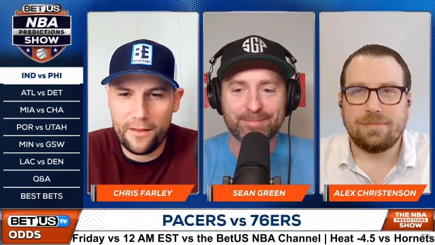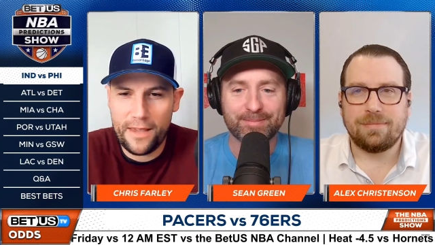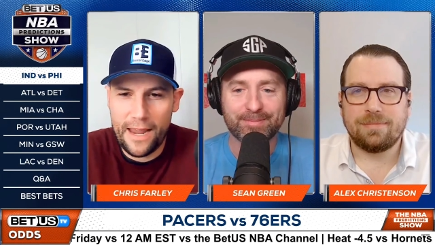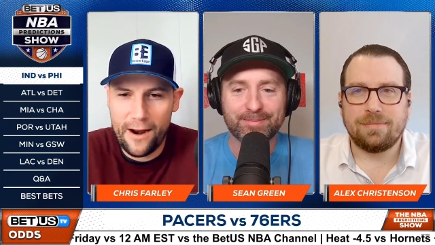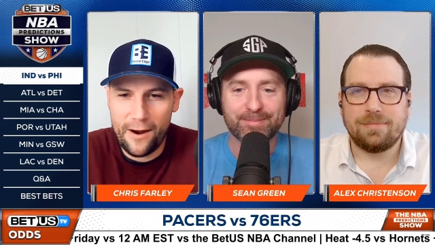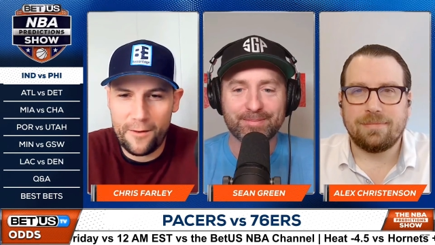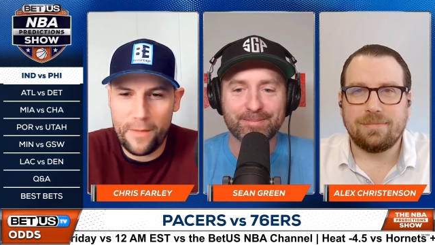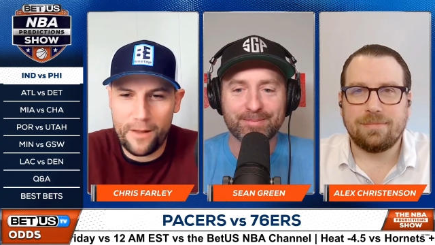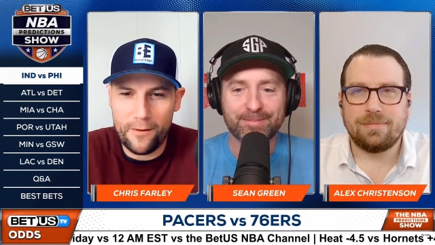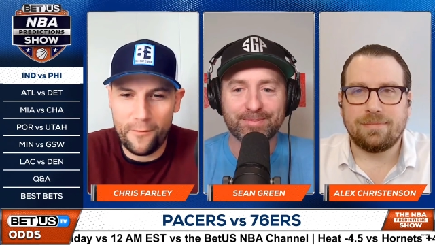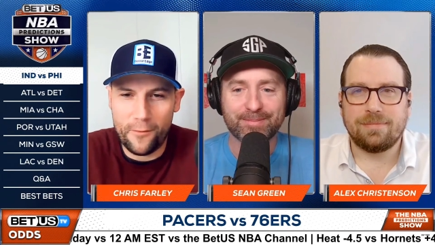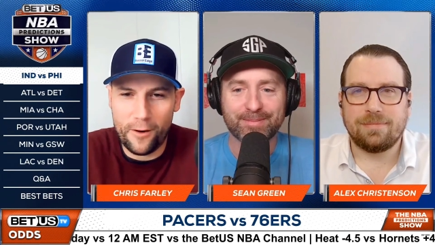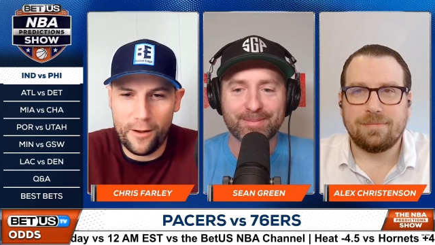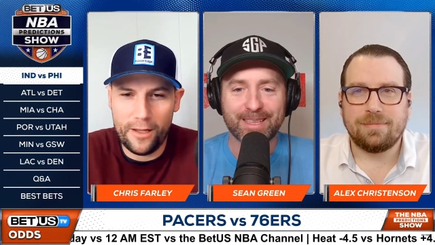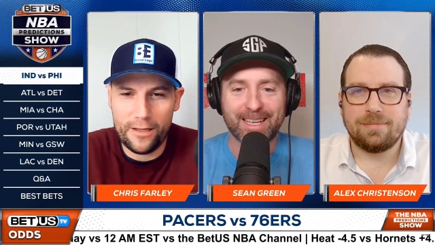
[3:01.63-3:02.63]
Speaker 1: and the carrot
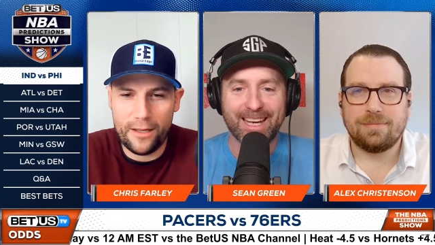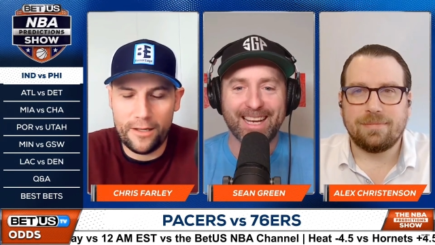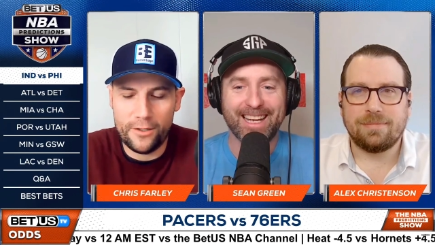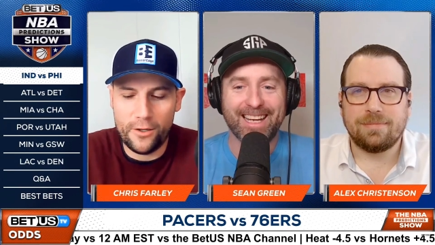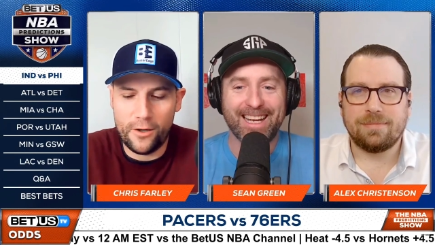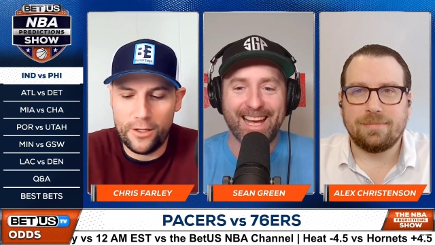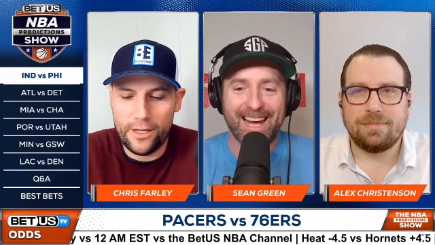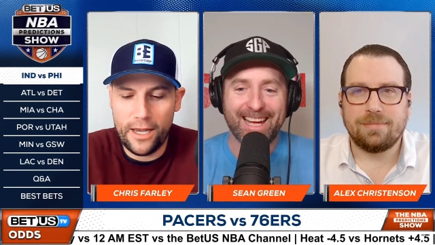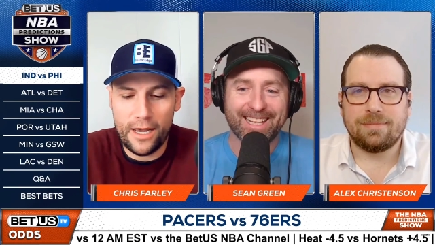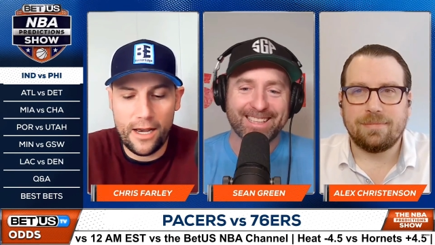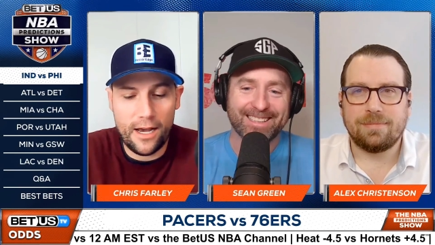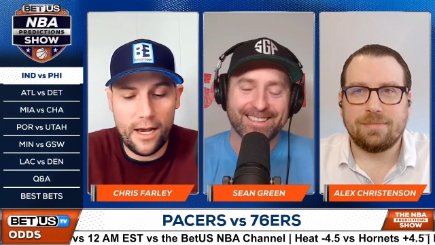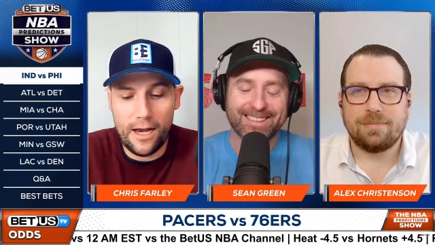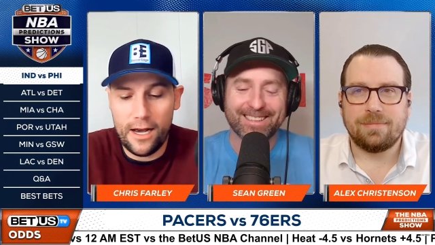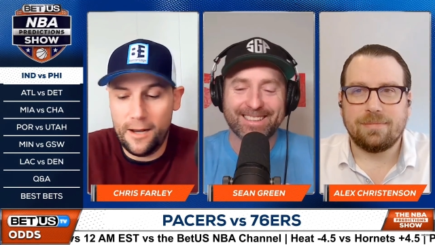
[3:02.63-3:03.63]
metaphor. I like that, Sean. Yeah.
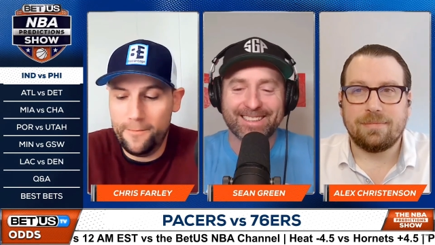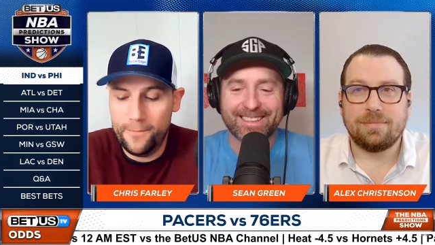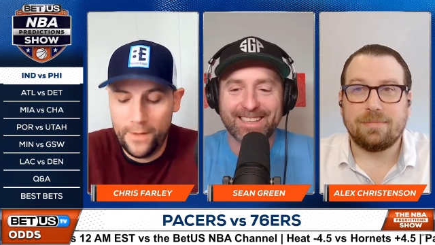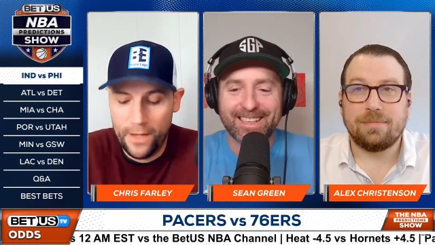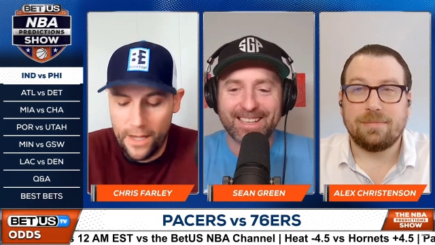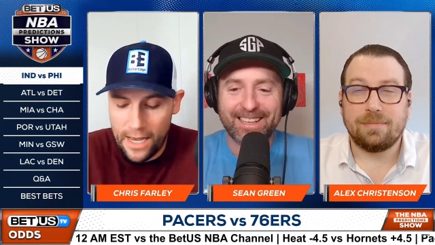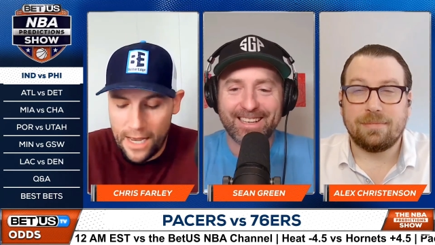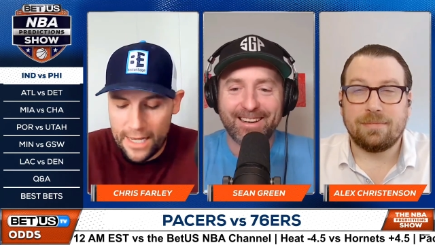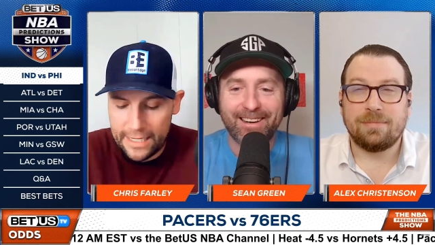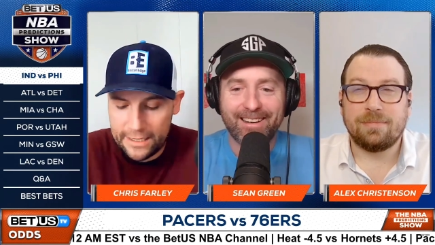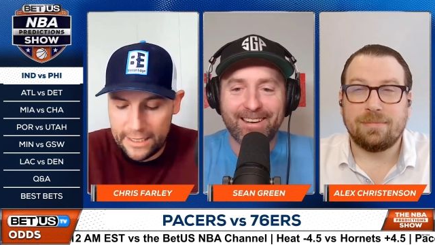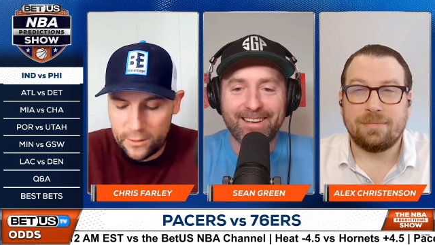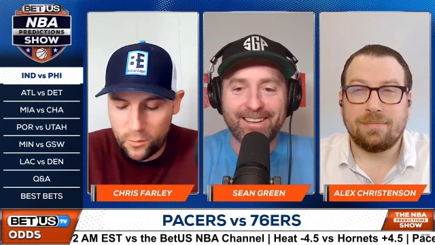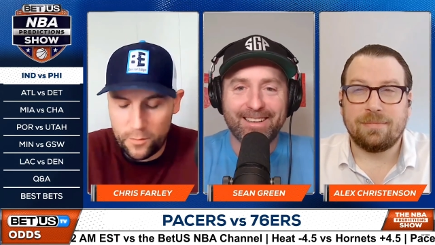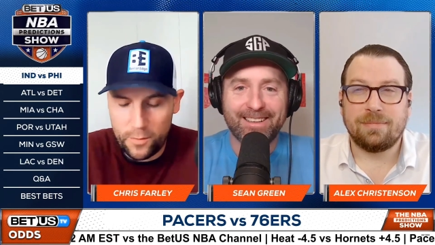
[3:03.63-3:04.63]
yeah. Um, I guess
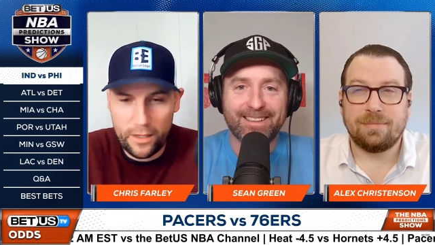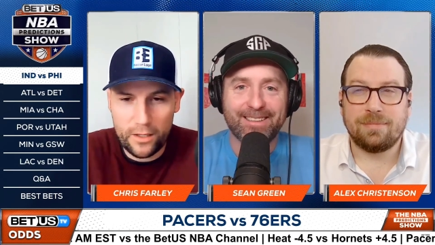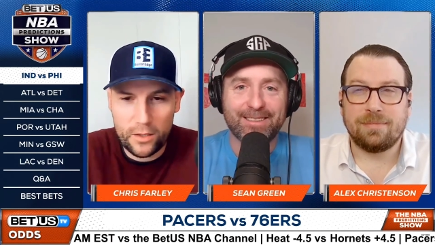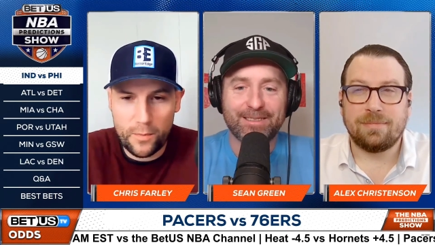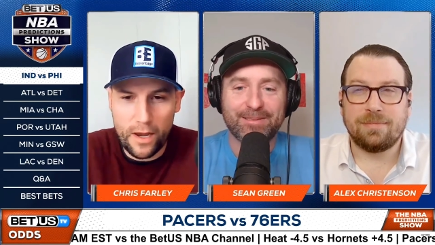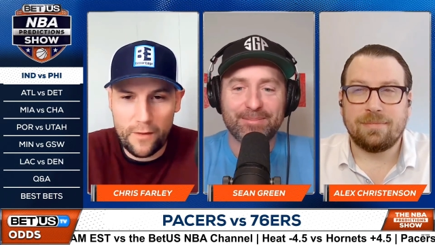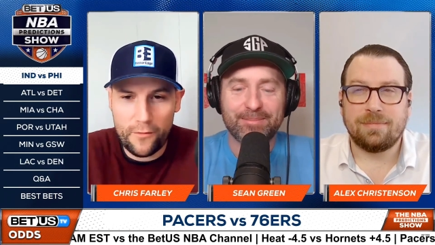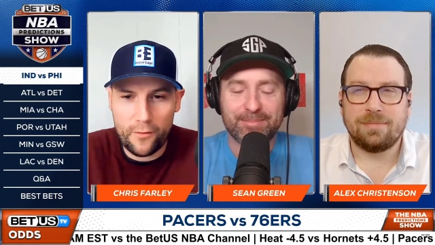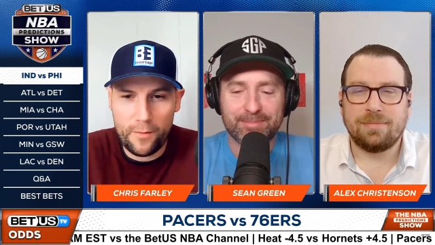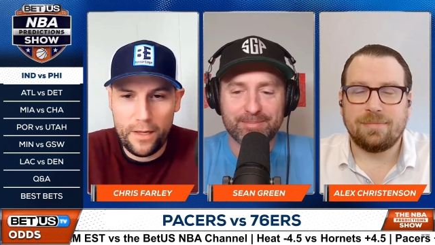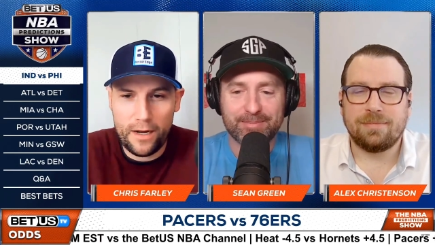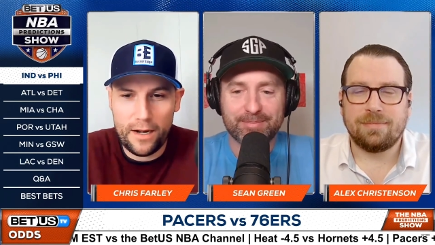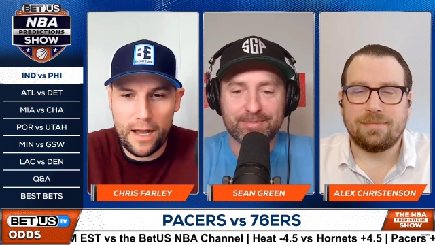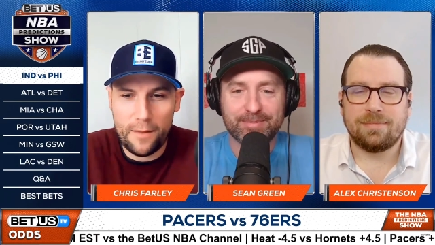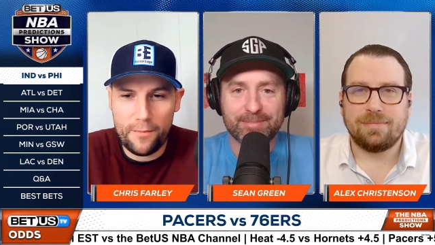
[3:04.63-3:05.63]
this would be the spot for me
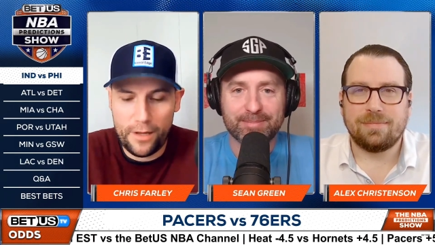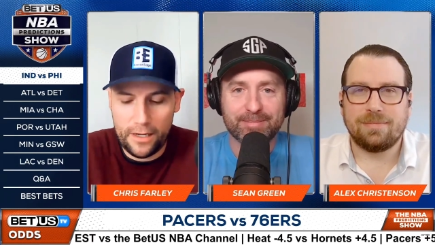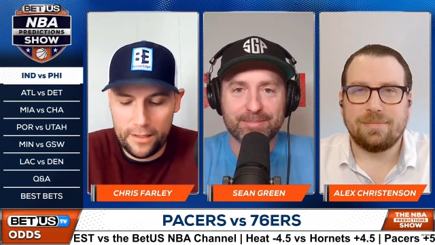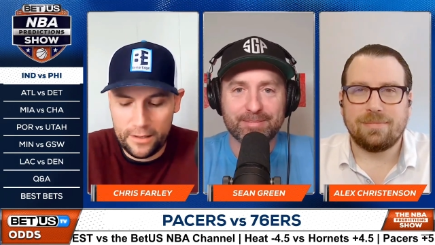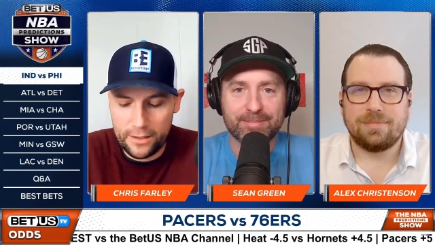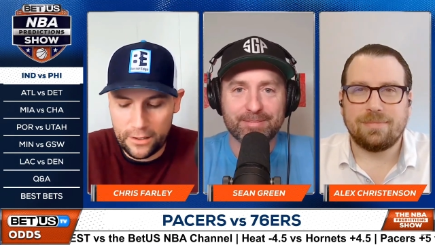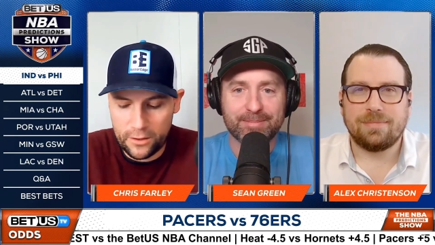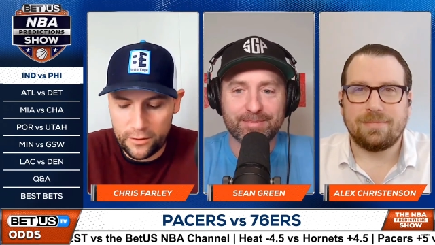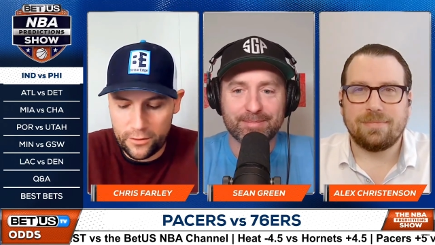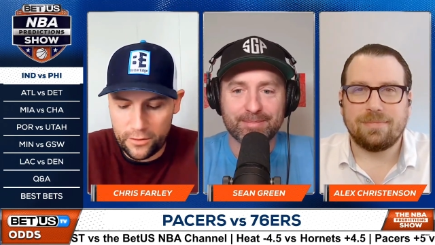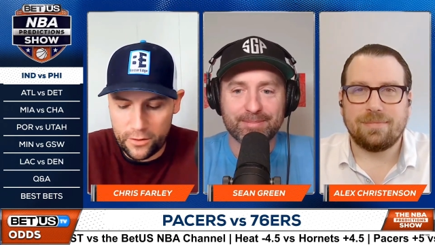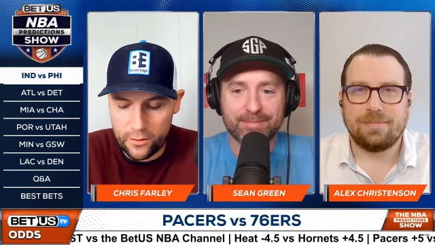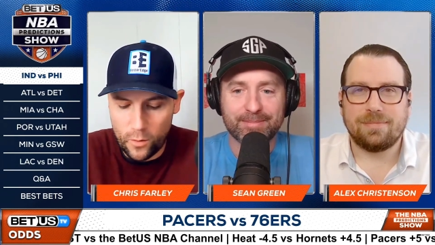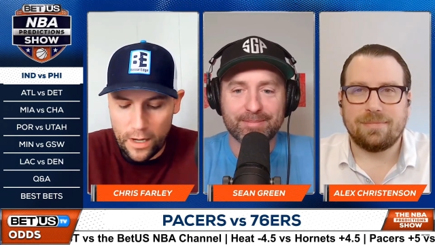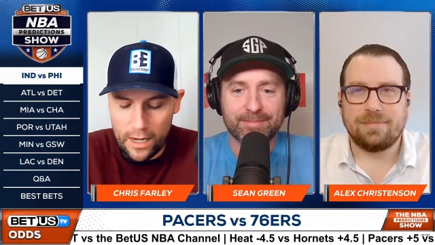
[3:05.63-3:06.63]
to not play in the Sixers
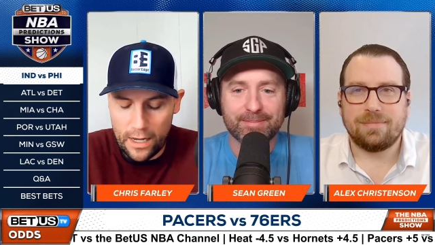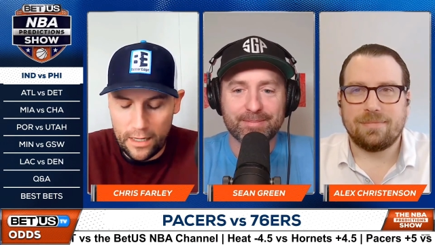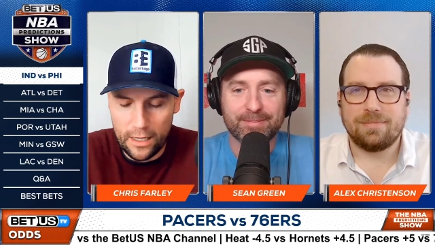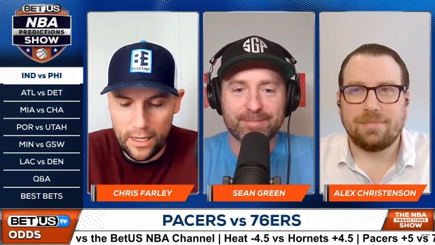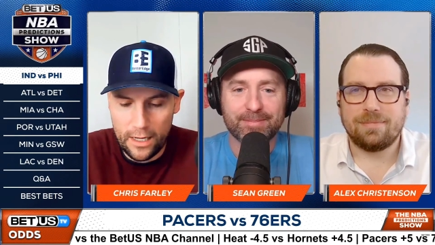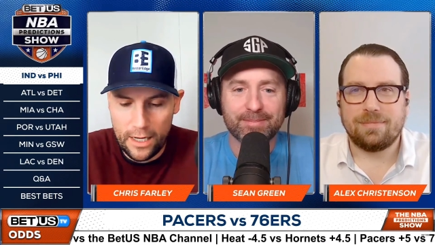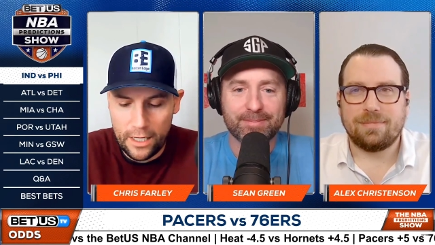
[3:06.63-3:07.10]
as well.